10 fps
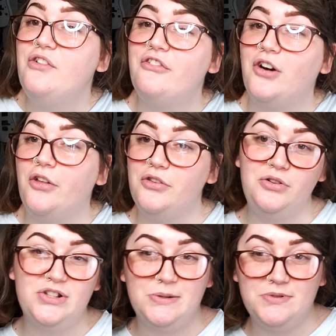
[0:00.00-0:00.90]
for all the new
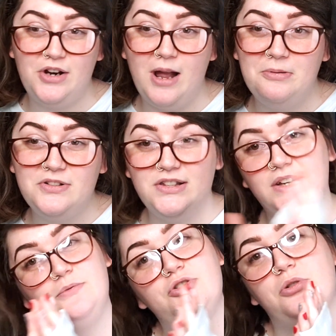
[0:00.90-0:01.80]
subscribers that
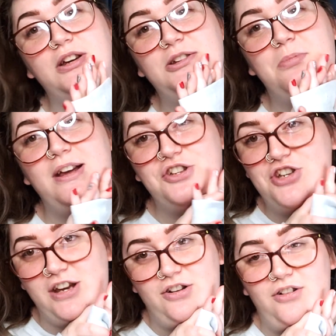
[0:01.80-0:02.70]
have joined my
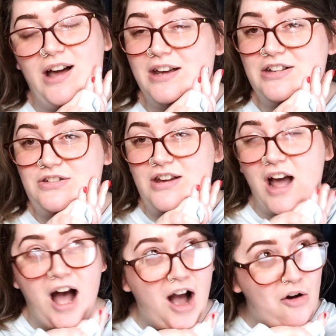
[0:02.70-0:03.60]
channel. I
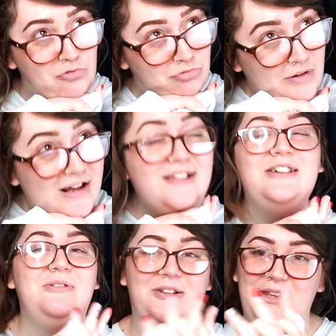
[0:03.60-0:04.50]
really,
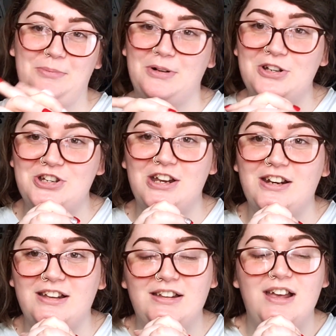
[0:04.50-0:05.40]
really appreciate
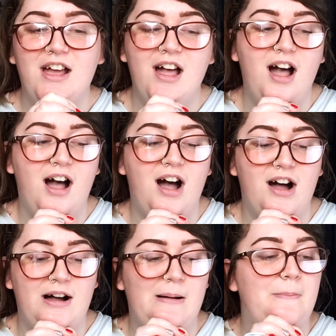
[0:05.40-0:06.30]
it.
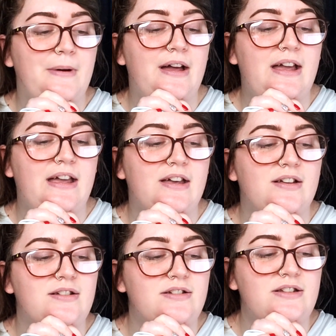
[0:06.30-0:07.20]

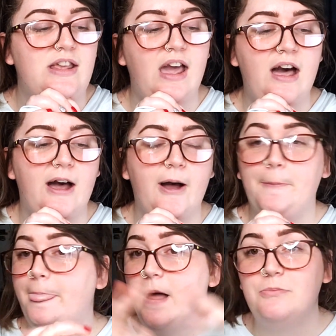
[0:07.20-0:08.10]
And yeah,
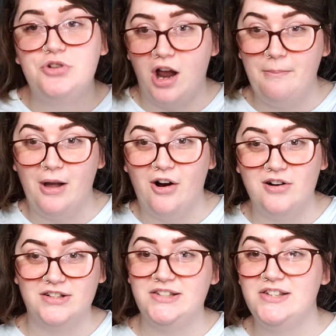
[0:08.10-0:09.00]
I'm trying my
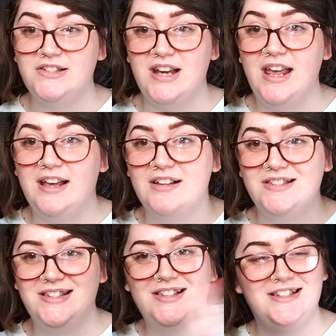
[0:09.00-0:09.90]
hardest to stay
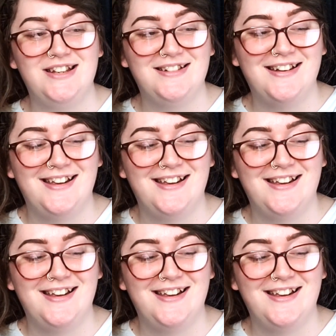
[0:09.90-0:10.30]
consistent.